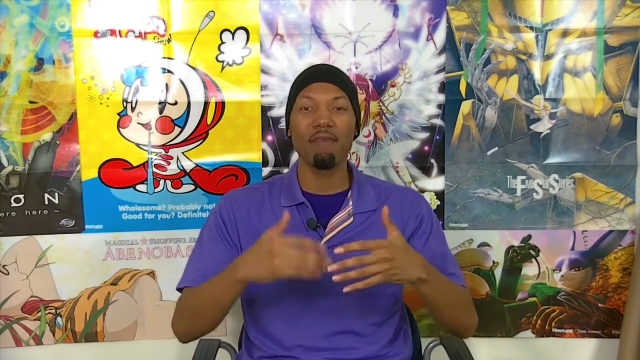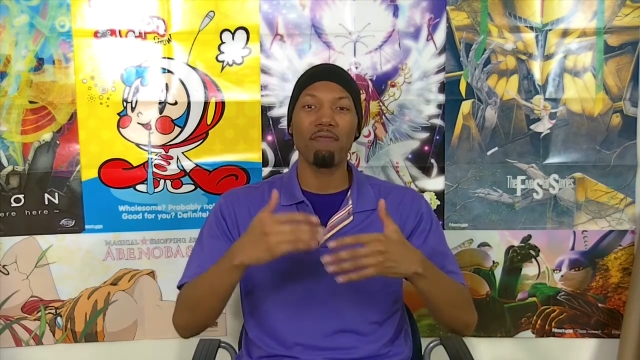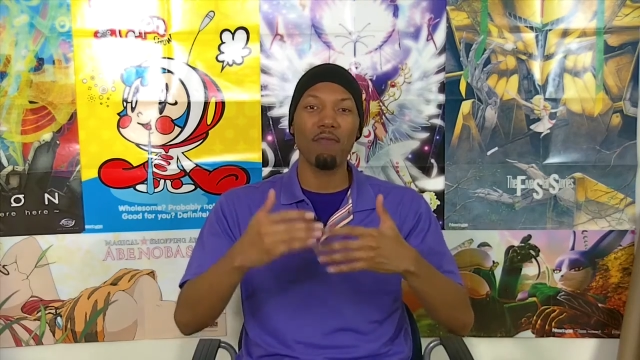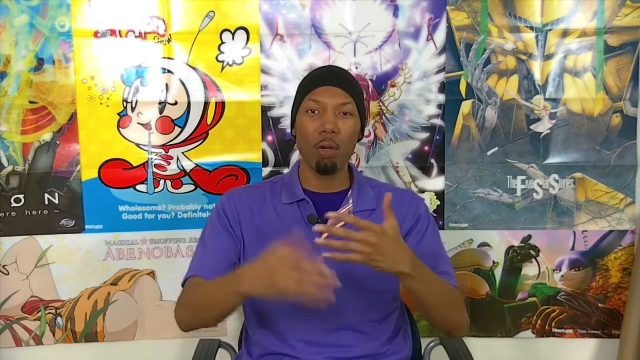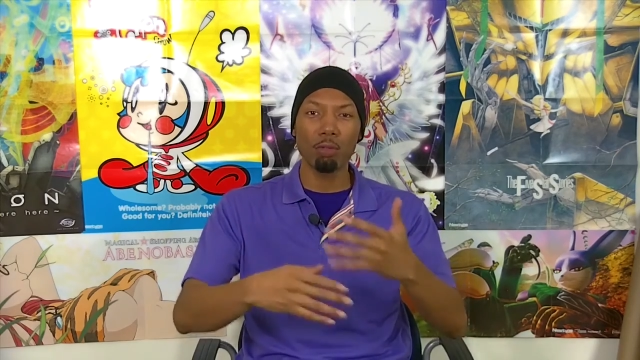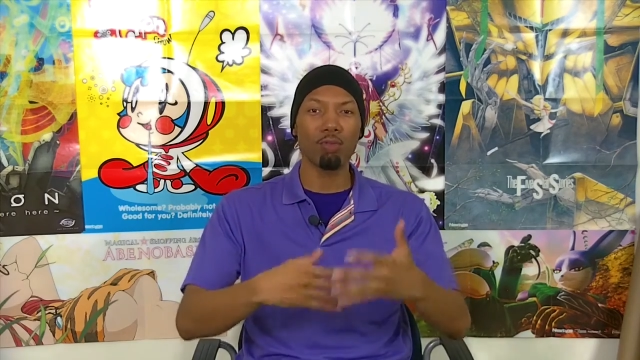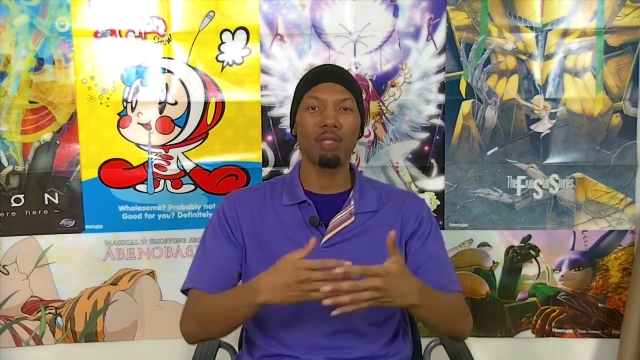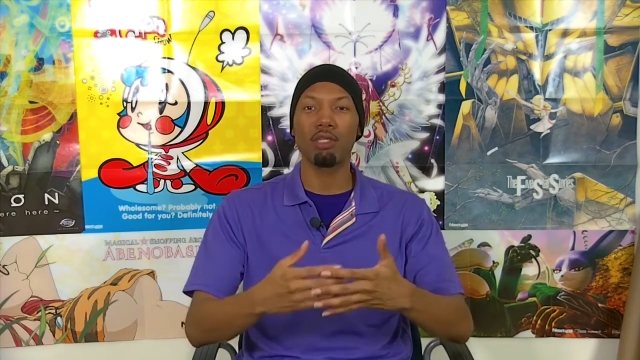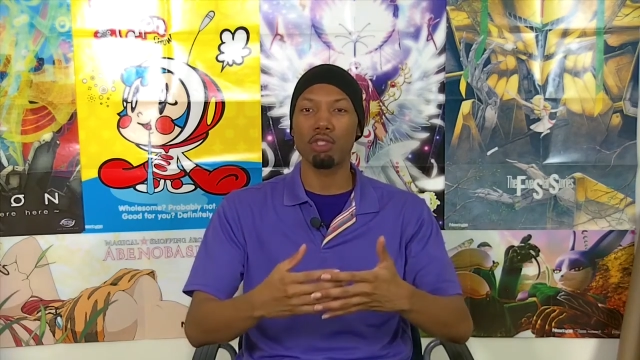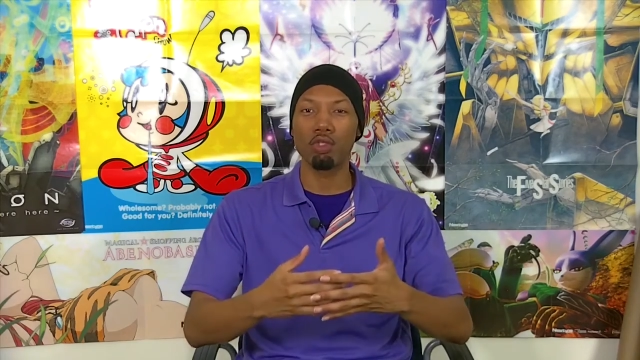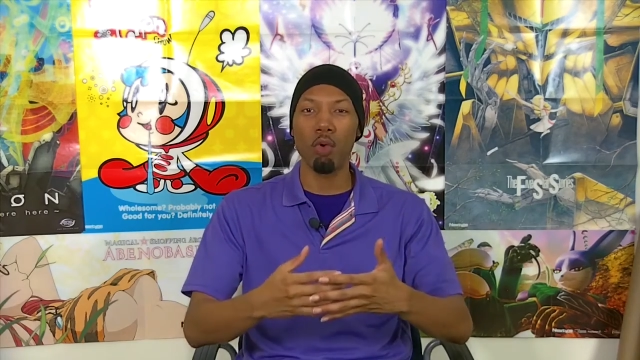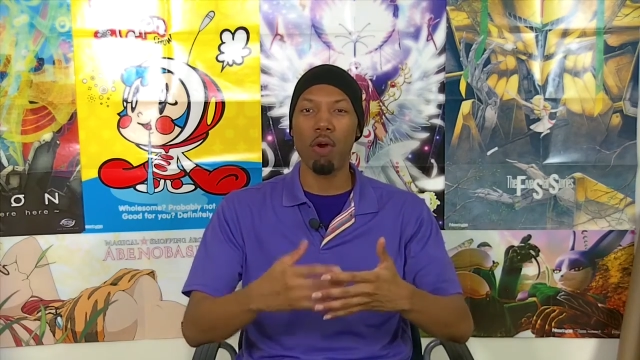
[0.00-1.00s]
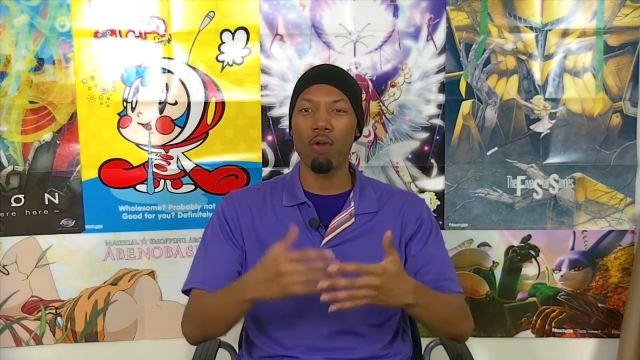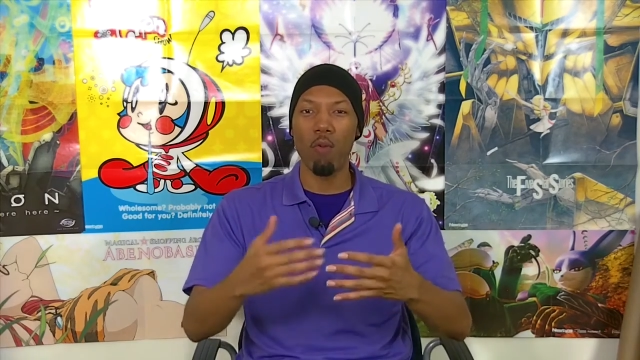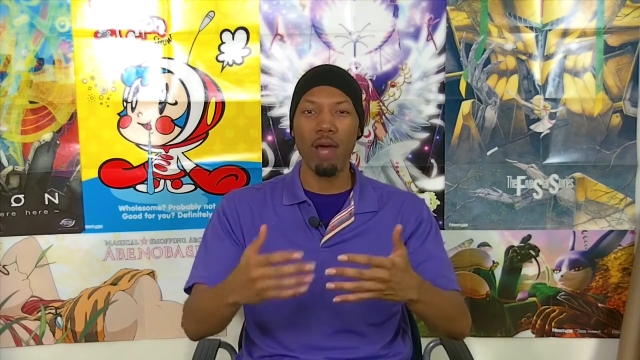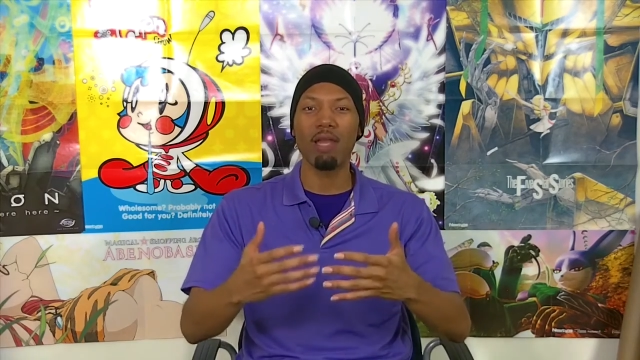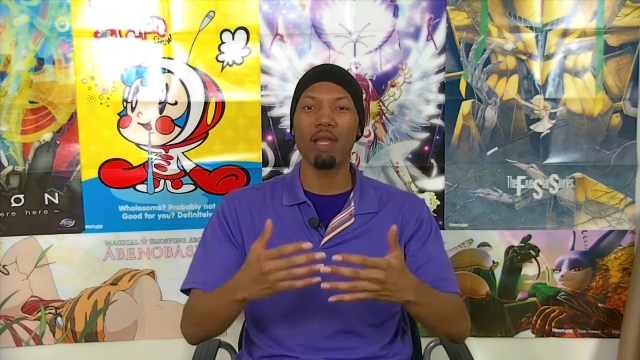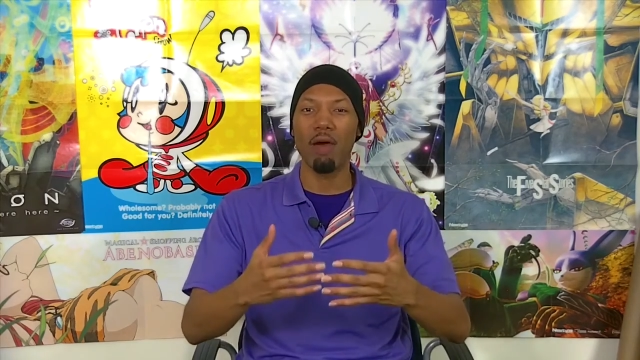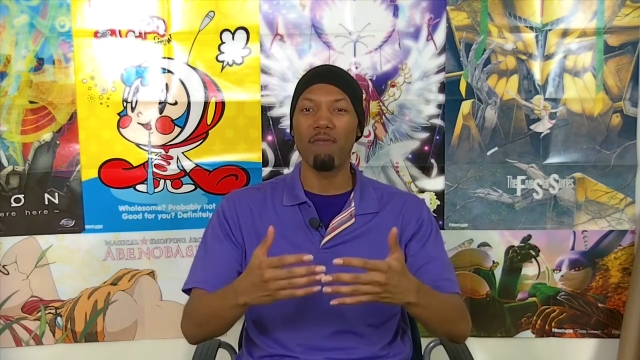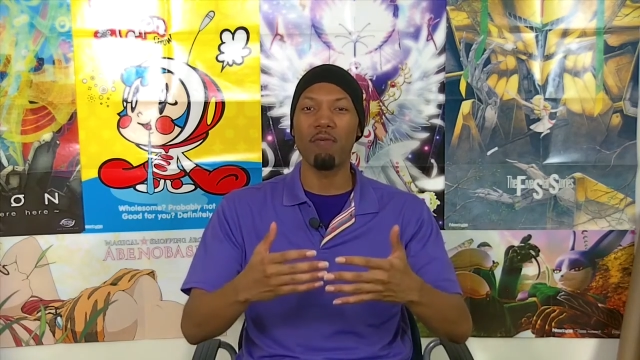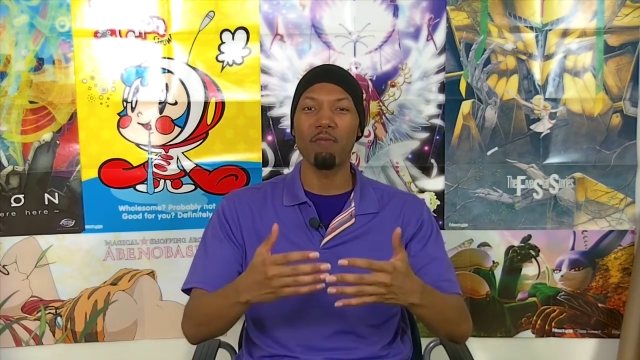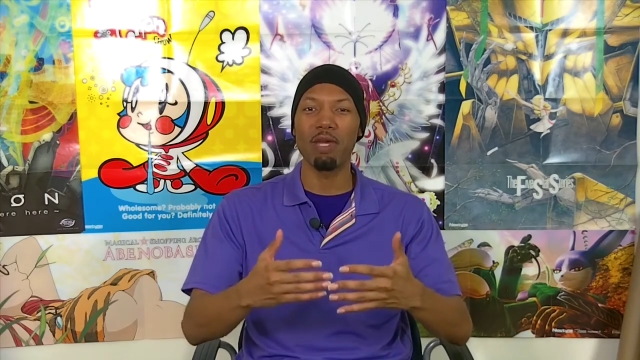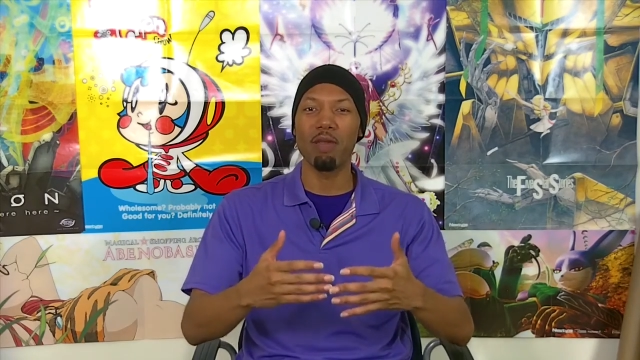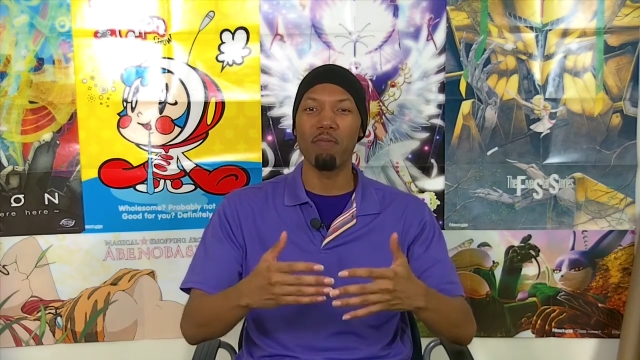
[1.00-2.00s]
it flows with the story well enough
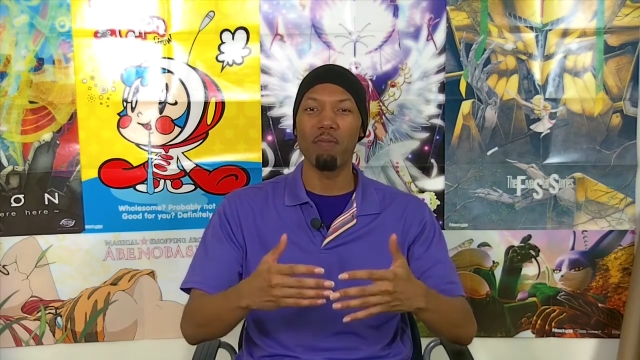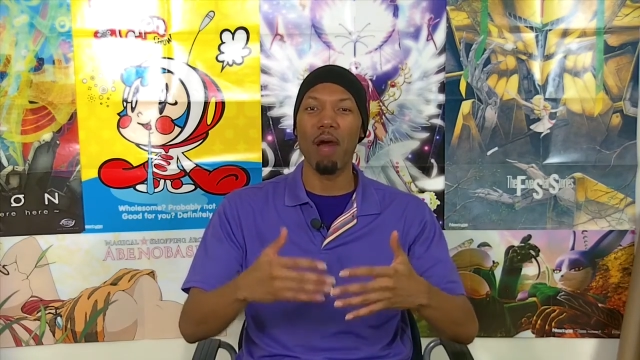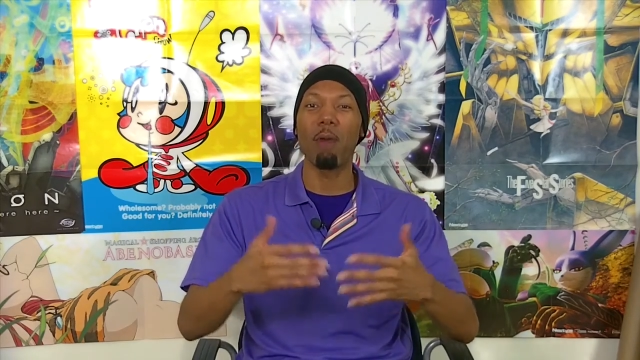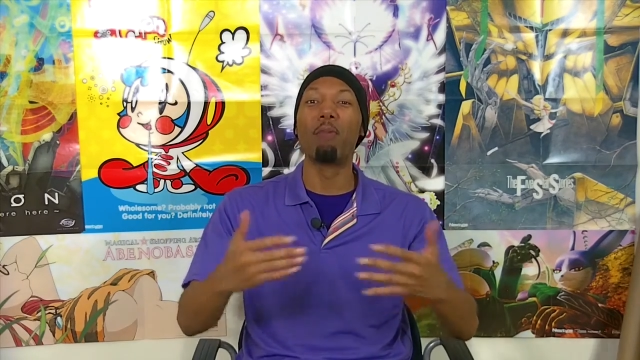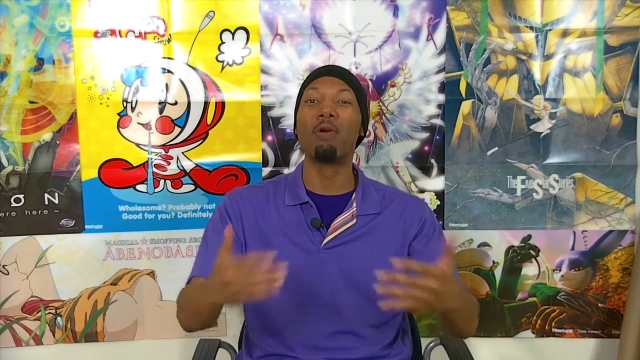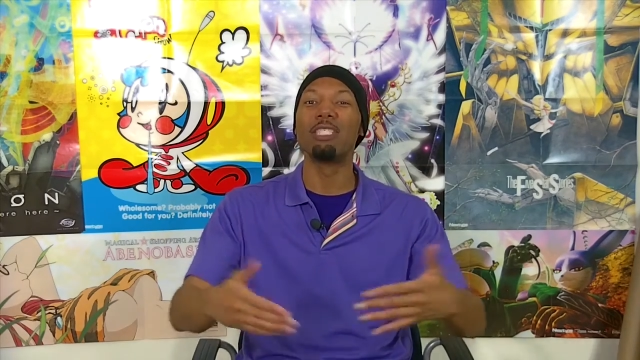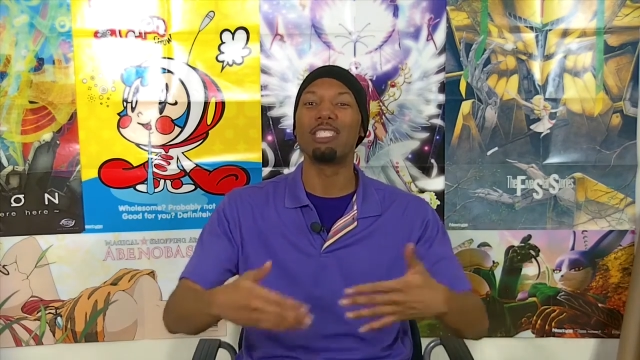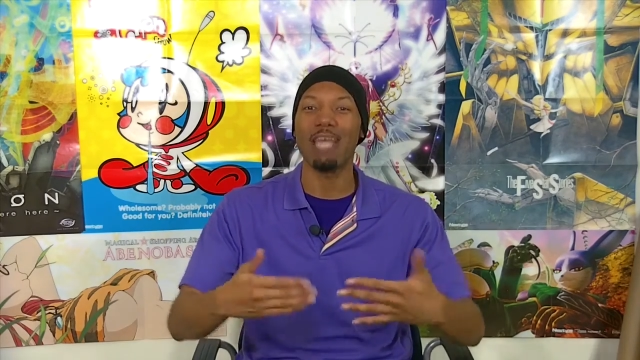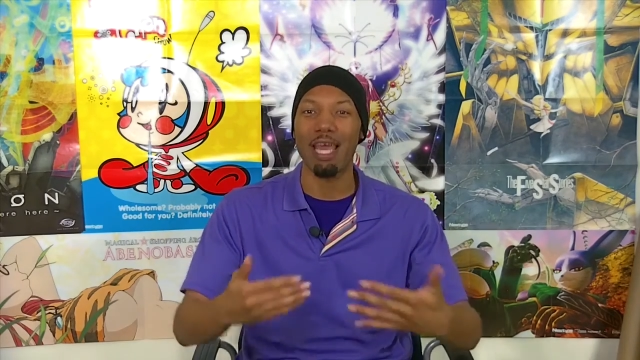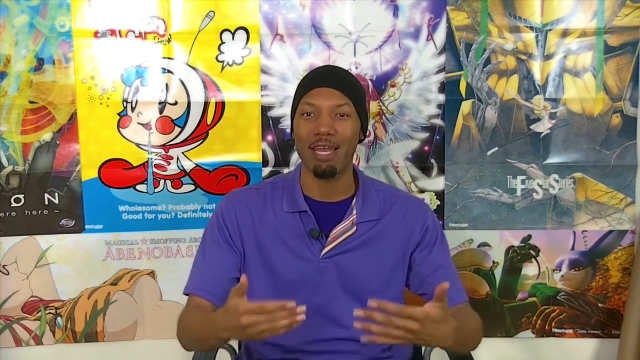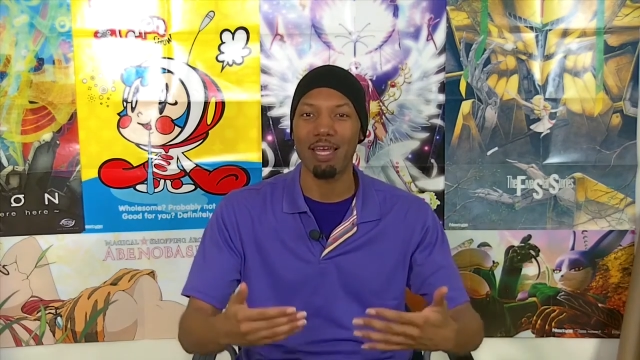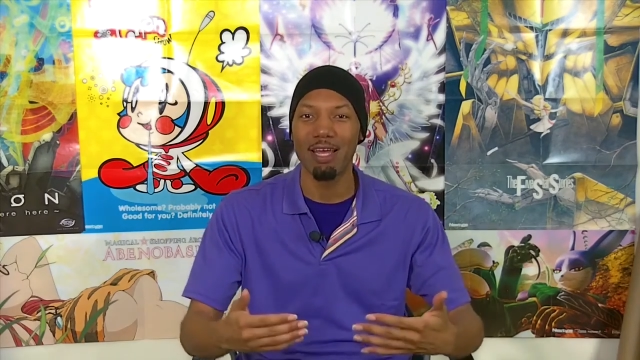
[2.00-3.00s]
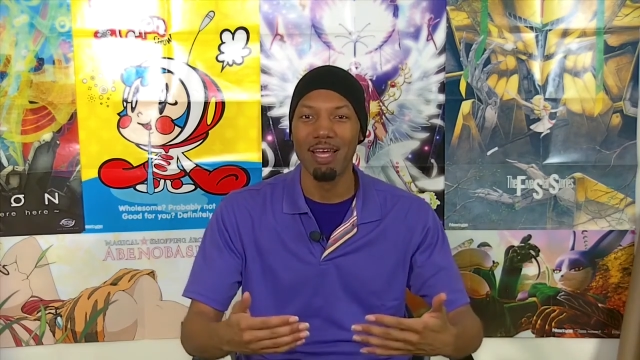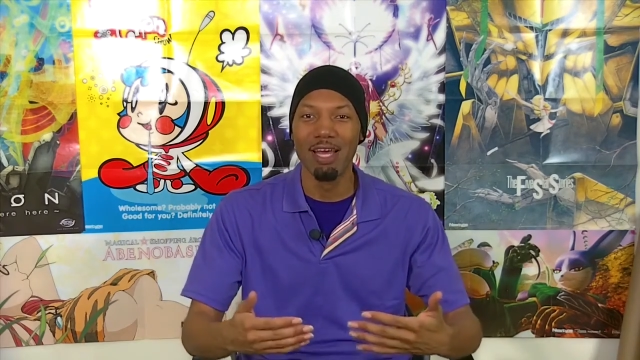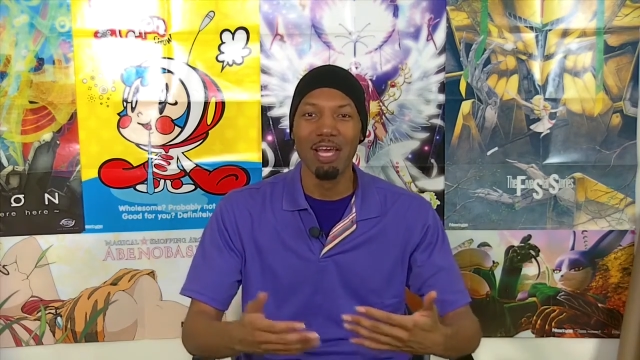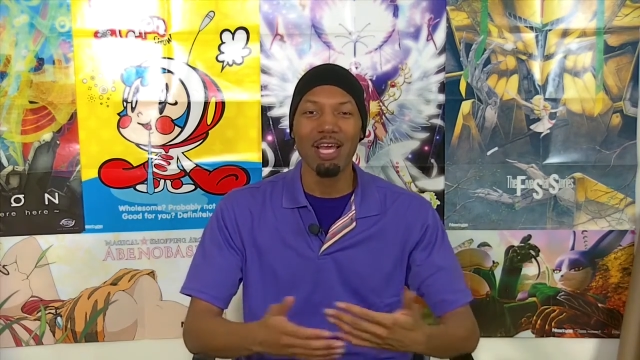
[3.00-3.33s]
for me to appreciate it.